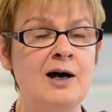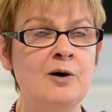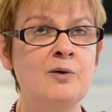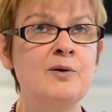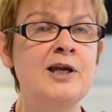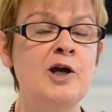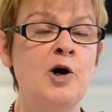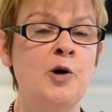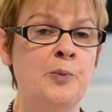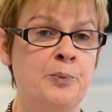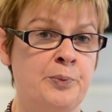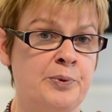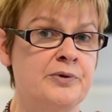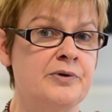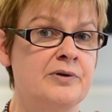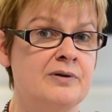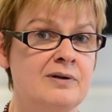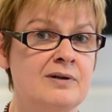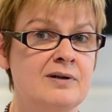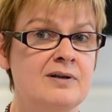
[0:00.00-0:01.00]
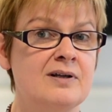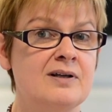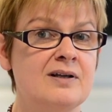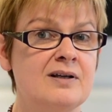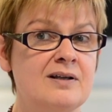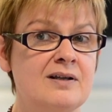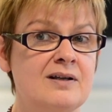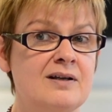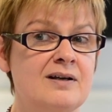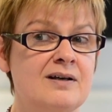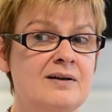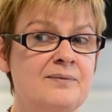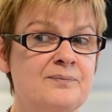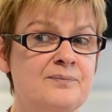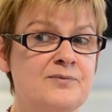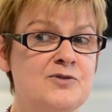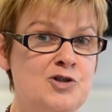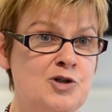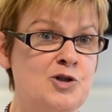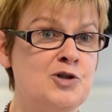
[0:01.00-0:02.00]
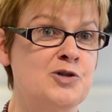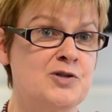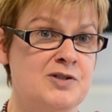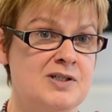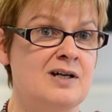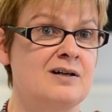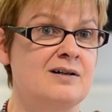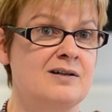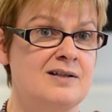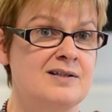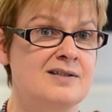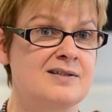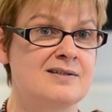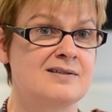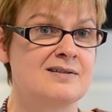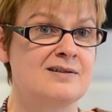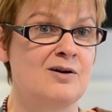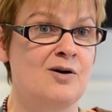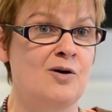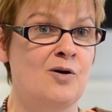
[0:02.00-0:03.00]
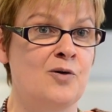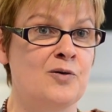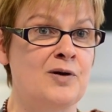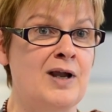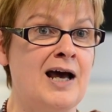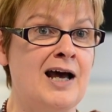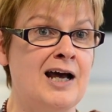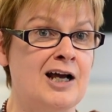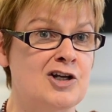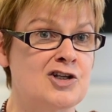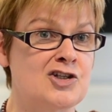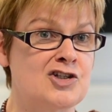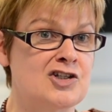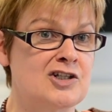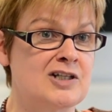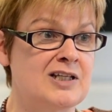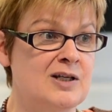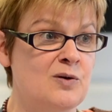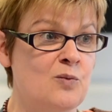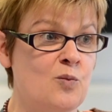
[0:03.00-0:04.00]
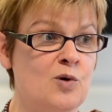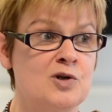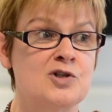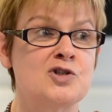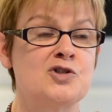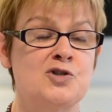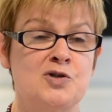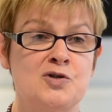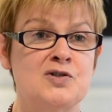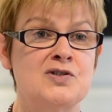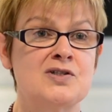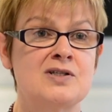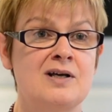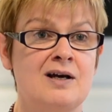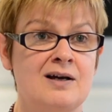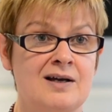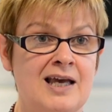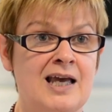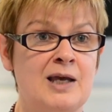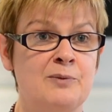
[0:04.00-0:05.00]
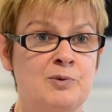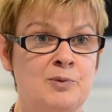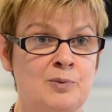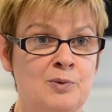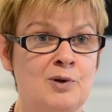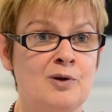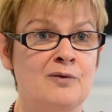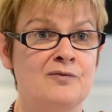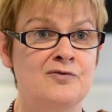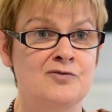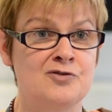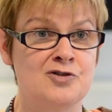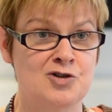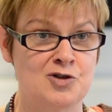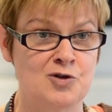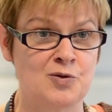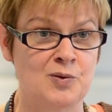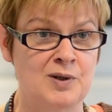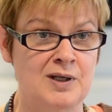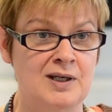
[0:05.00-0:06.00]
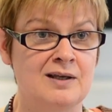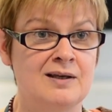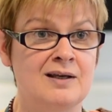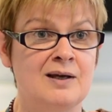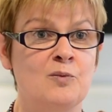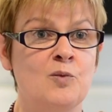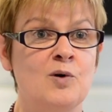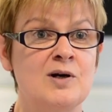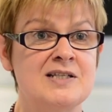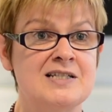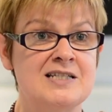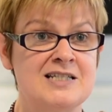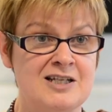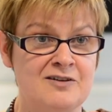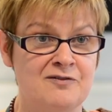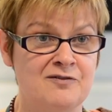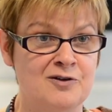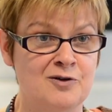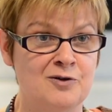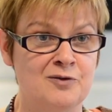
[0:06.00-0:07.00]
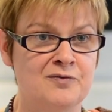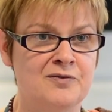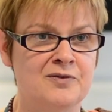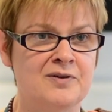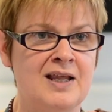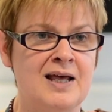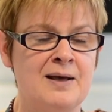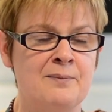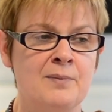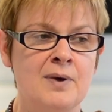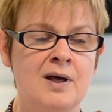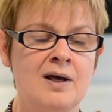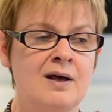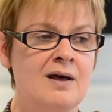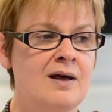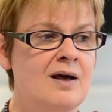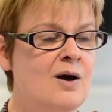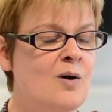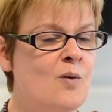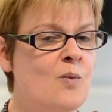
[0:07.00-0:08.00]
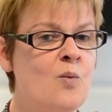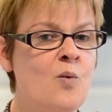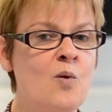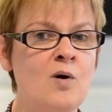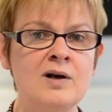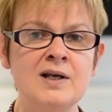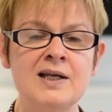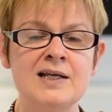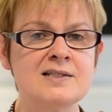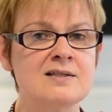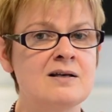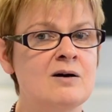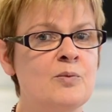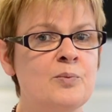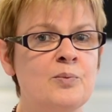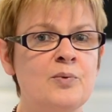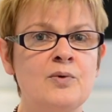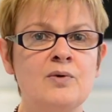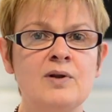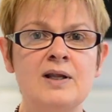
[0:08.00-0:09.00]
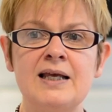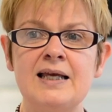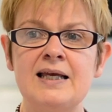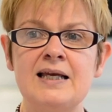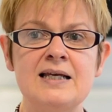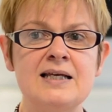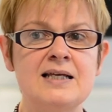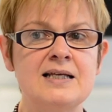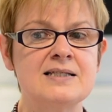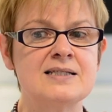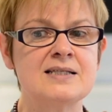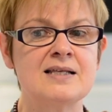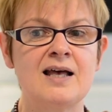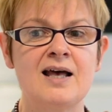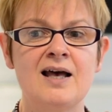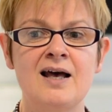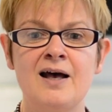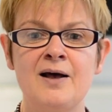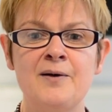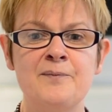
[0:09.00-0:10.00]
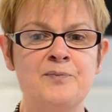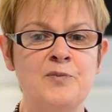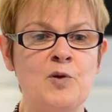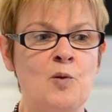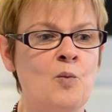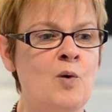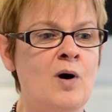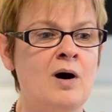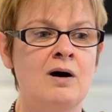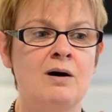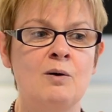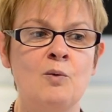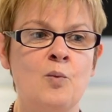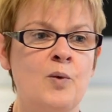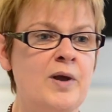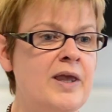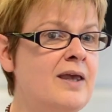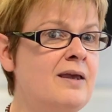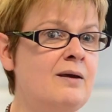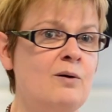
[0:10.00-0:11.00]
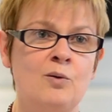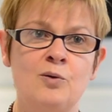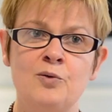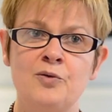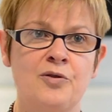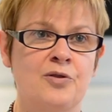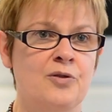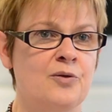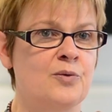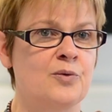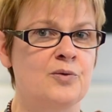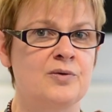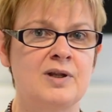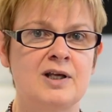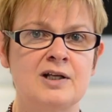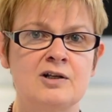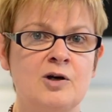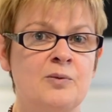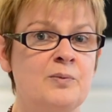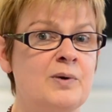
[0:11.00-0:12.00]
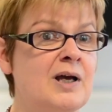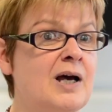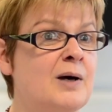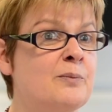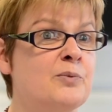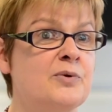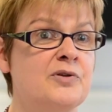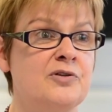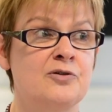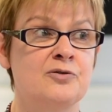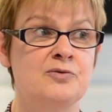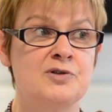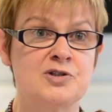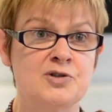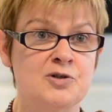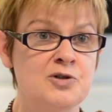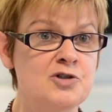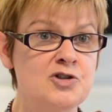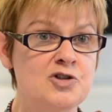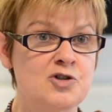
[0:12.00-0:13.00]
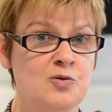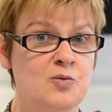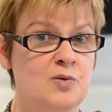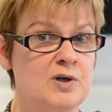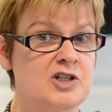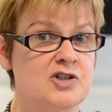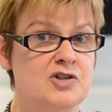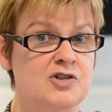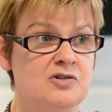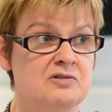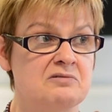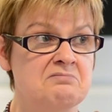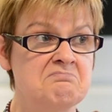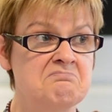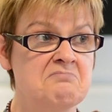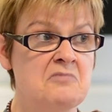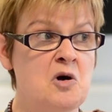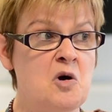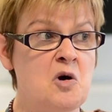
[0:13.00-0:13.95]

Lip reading: we opened tutors' eyes on actually what students are capable of doing and what is difficult for them. One example is what we all thought, that coming up with a research question